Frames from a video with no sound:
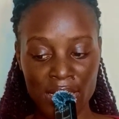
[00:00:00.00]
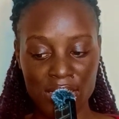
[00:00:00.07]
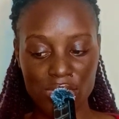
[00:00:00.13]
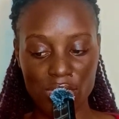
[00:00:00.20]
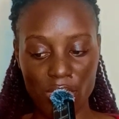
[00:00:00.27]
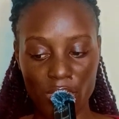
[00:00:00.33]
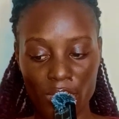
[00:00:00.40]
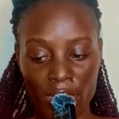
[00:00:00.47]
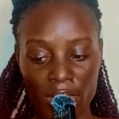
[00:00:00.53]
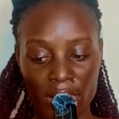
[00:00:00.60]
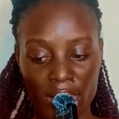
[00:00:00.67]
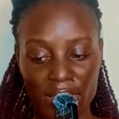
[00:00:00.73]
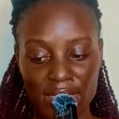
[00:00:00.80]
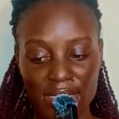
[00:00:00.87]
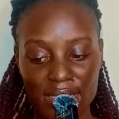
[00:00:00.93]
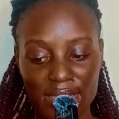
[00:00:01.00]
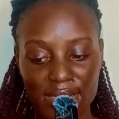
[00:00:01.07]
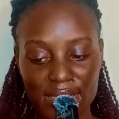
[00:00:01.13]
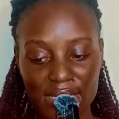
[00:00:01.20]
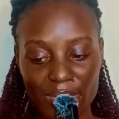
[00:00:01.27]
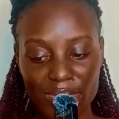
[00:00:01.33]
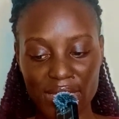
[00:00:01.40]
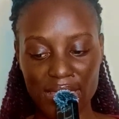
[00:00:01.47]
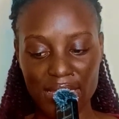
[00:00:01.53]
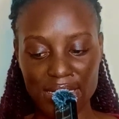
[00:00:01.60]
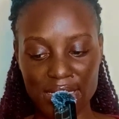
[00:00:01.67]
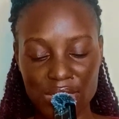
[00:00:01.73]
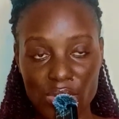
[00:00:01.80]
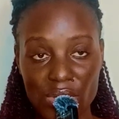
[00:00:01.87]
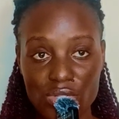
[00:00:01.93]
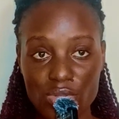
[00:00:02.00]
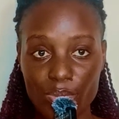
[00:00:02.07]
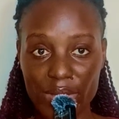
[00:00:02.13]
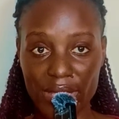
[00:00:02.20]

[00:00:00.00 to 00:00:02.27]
So this is something that is going to